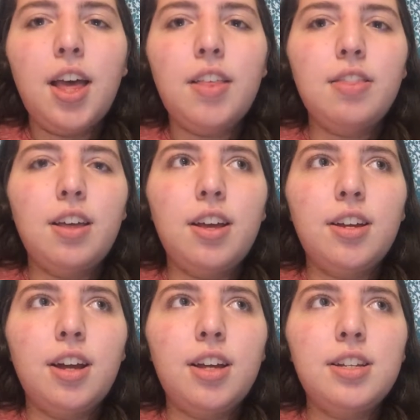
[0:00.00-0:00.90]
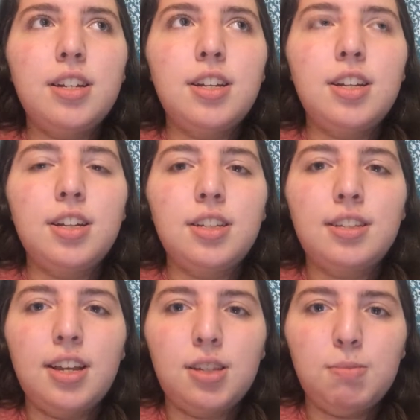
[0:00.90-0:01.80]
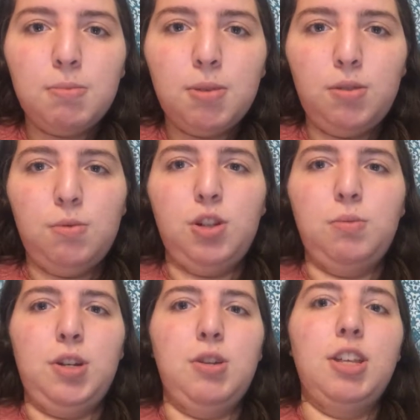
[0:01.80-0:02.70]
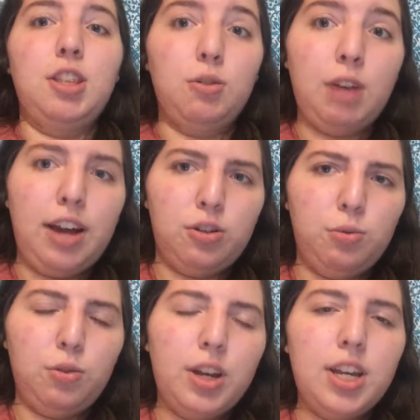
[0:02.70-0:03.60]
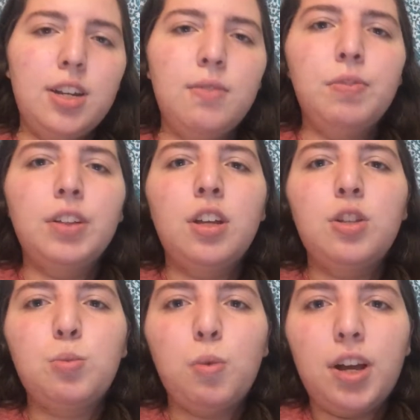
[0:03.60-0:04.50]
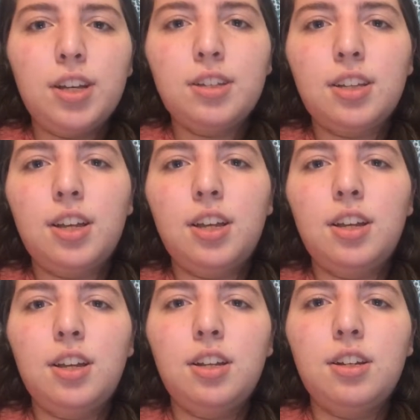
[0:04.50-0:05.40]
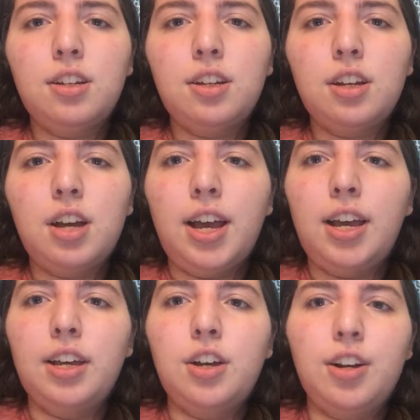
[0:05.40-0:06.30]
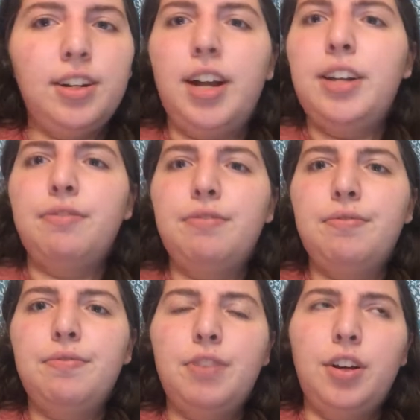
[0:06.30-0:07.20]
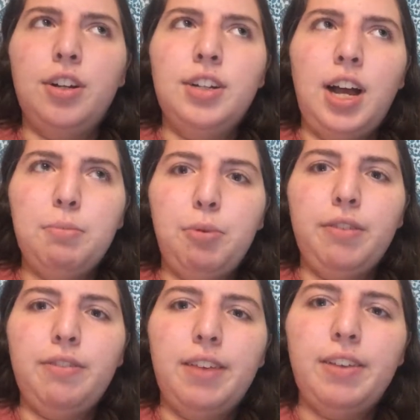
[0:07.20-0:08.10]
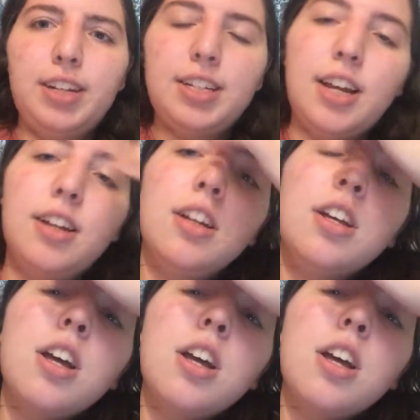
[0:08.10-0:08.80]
And then I did it in assessment mode, which is where you get the actual grade, twice, and I got a 9.5 out of 10.